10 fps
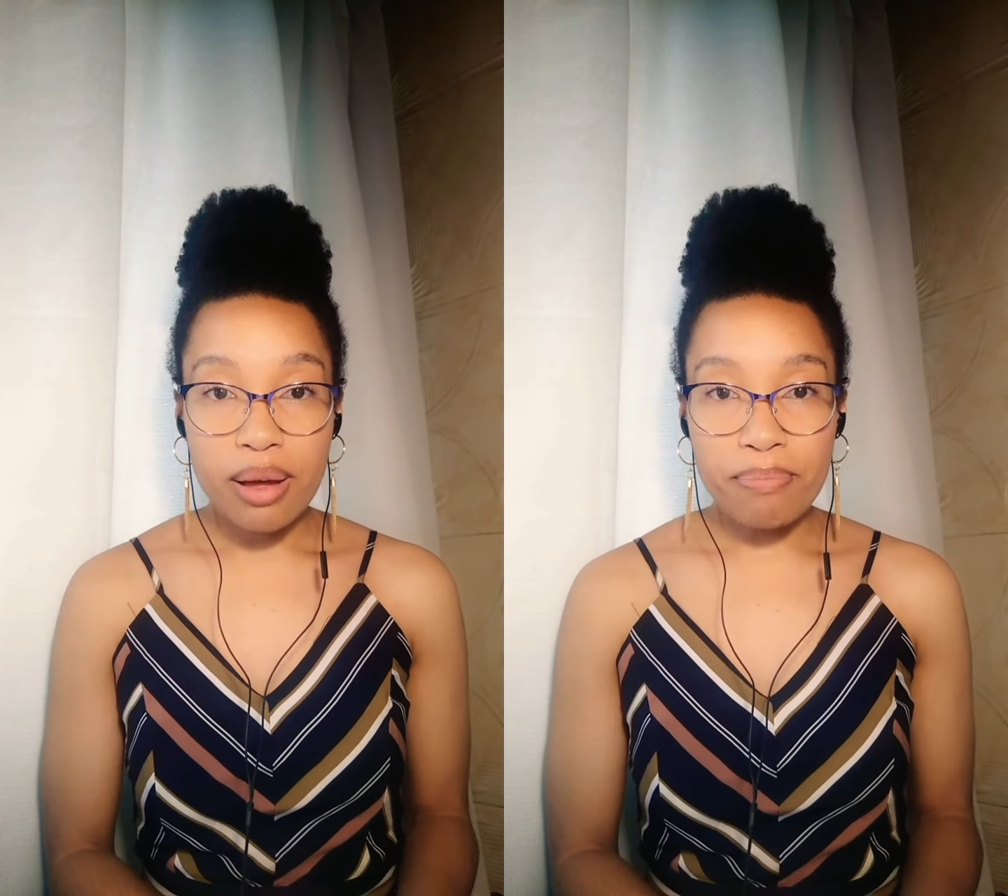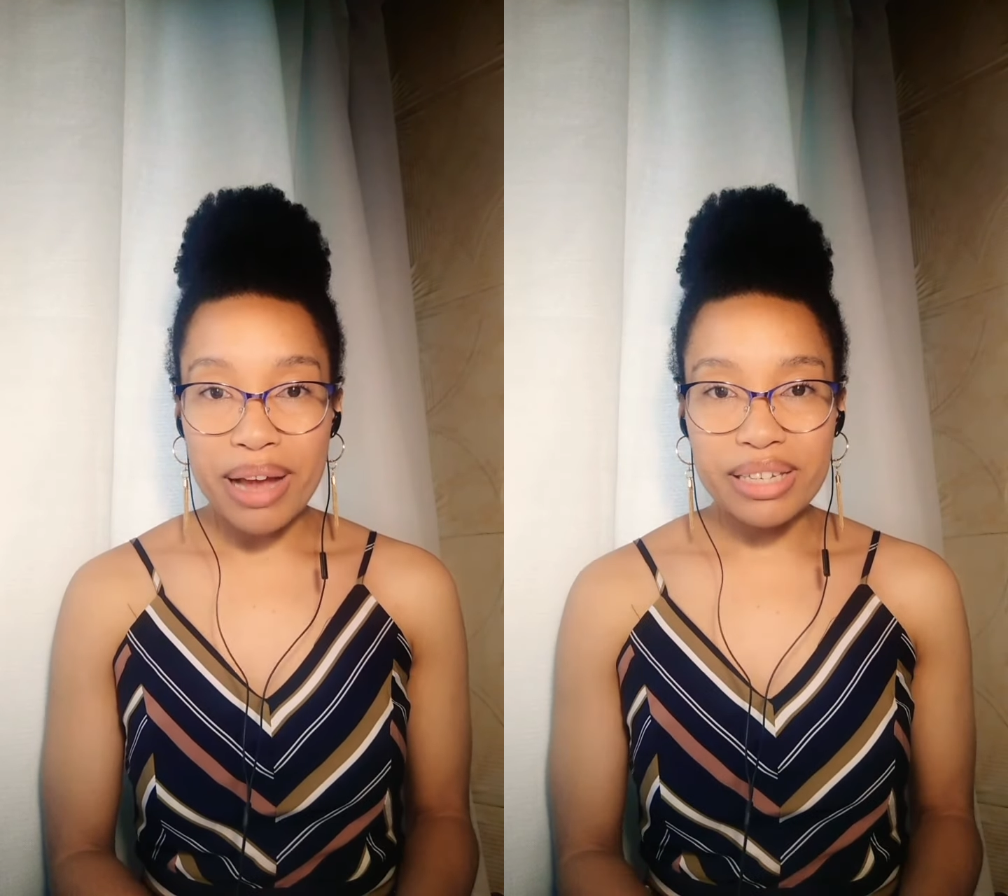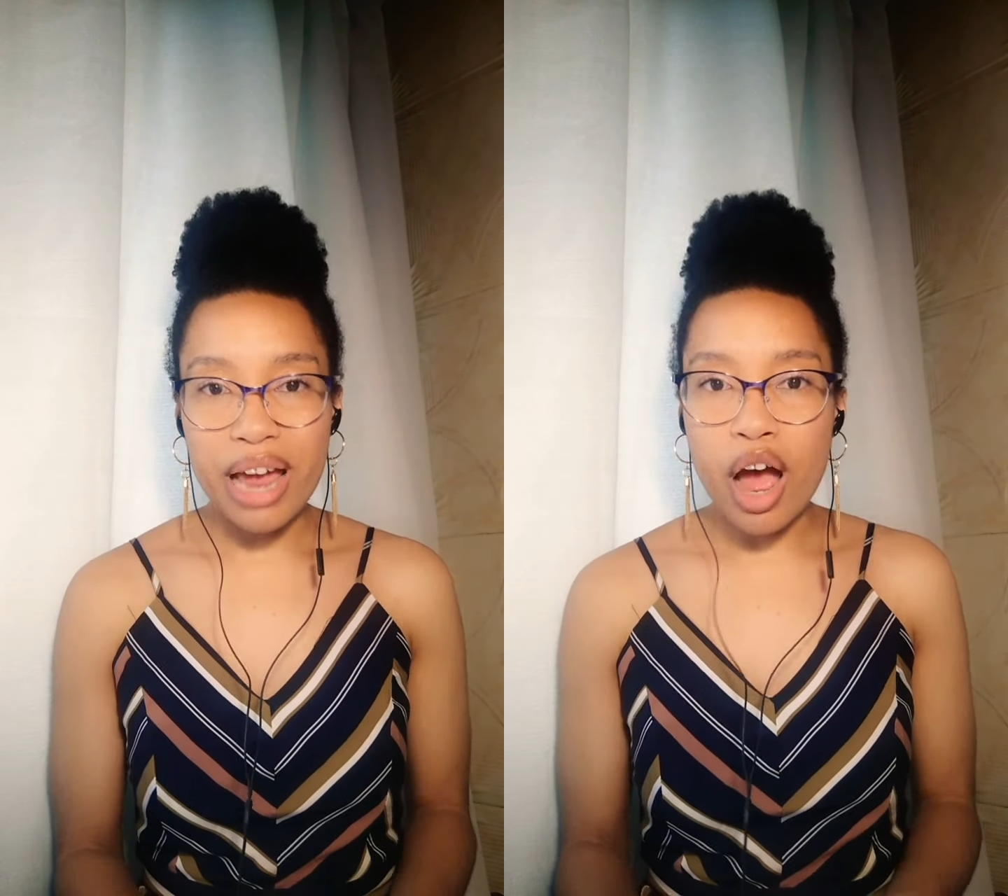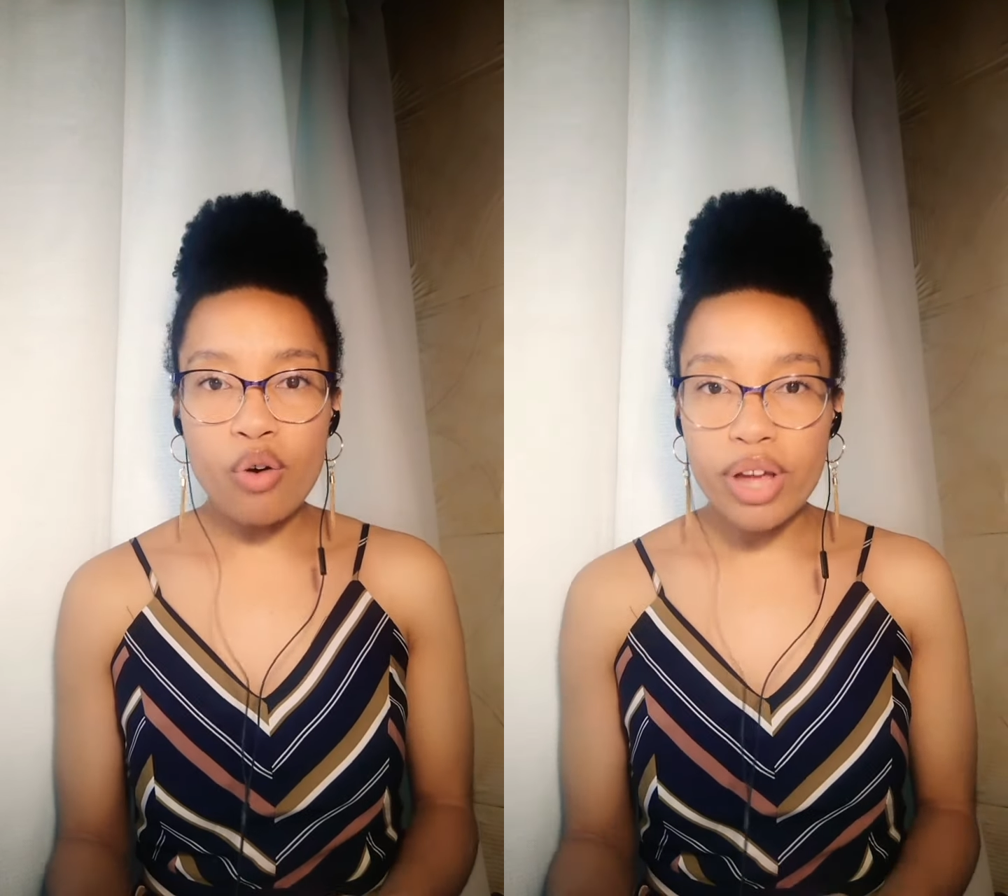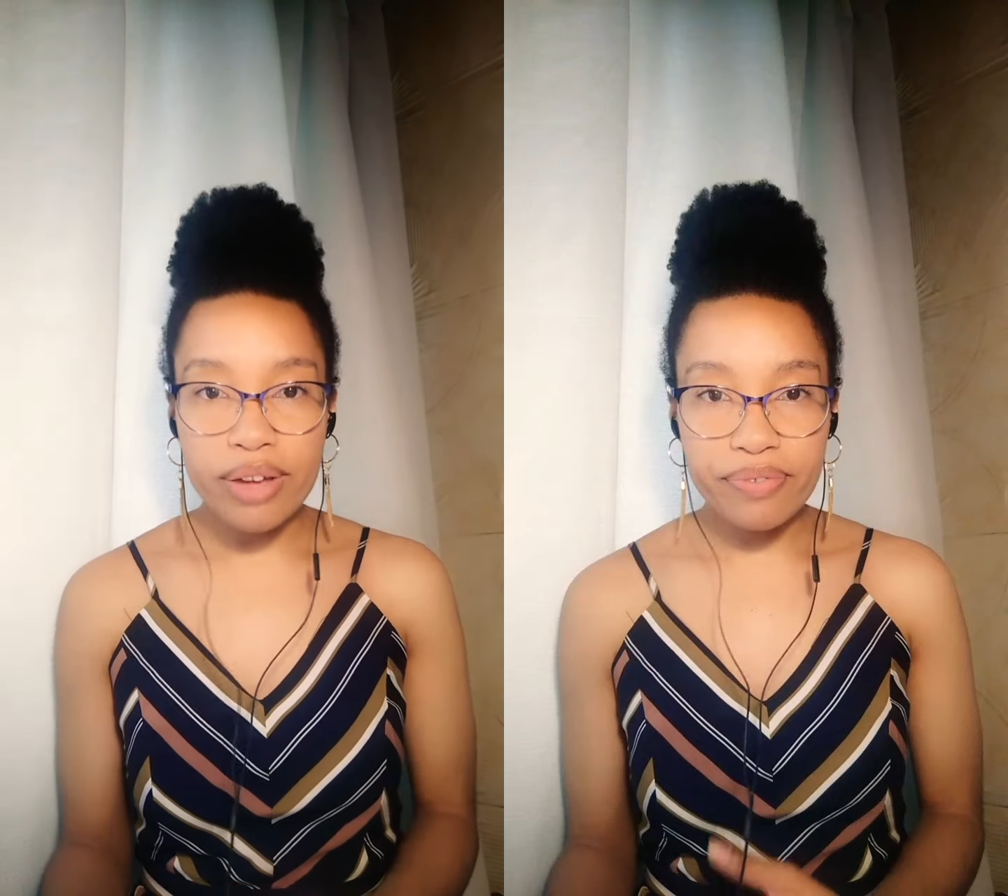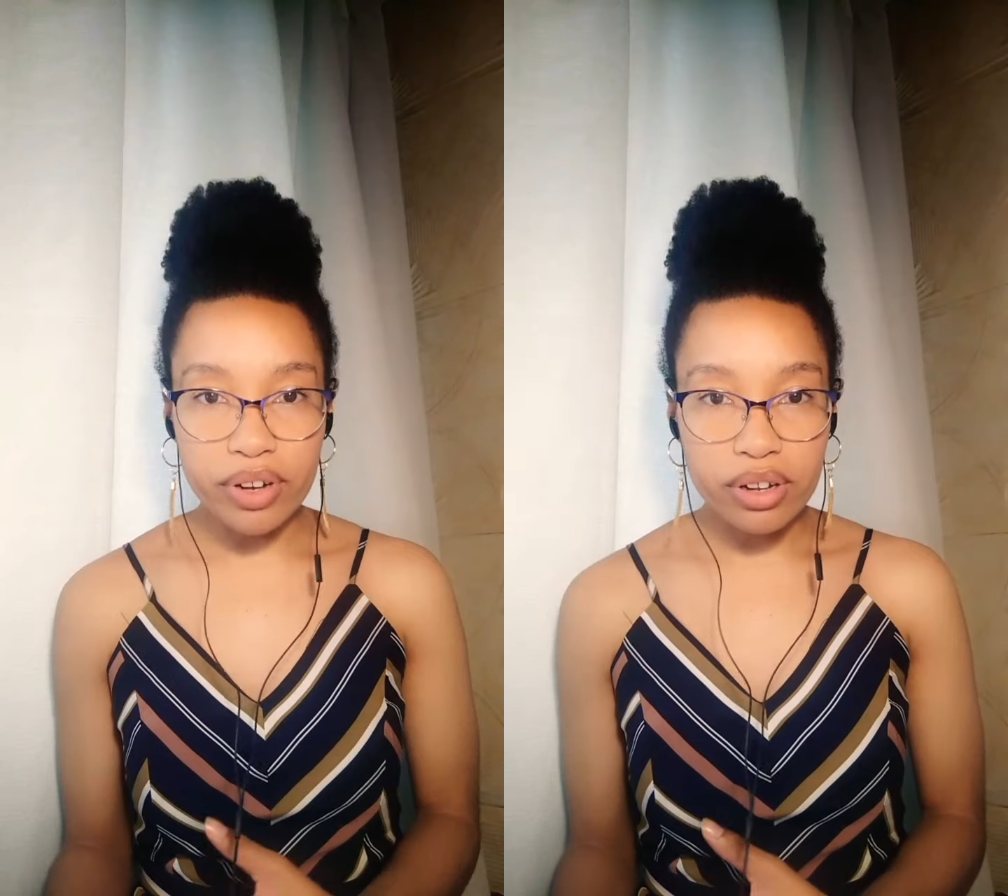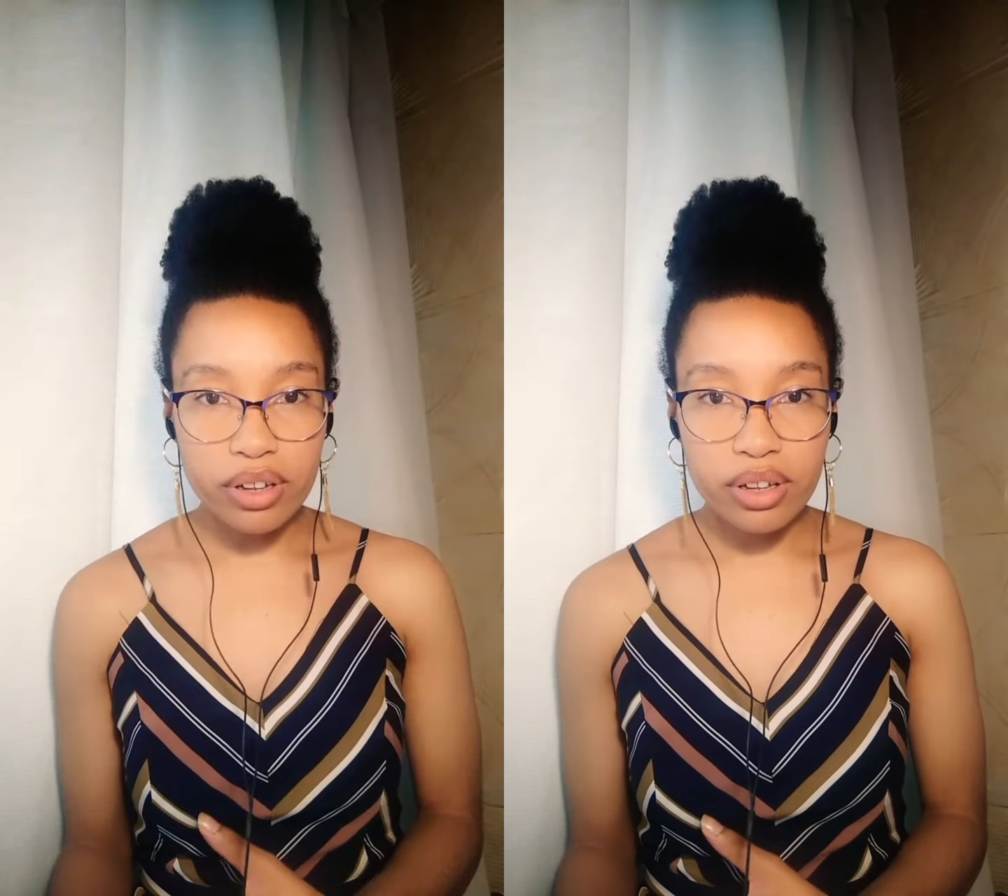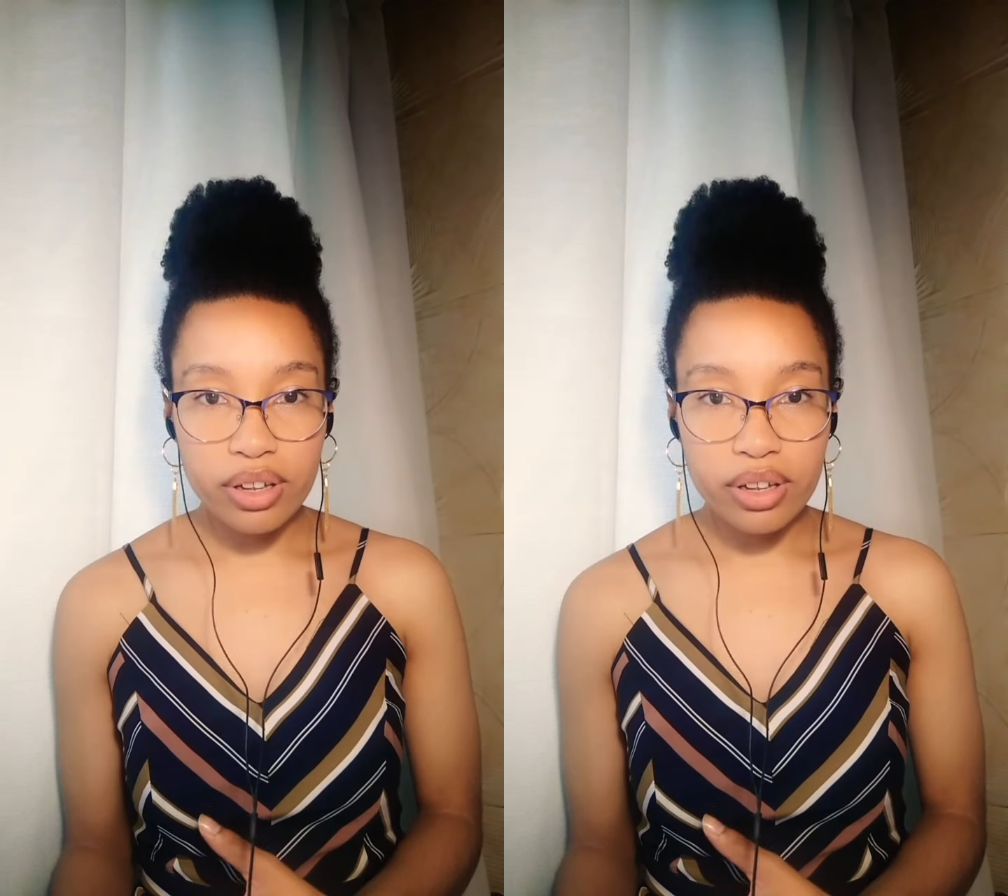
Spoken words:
but however,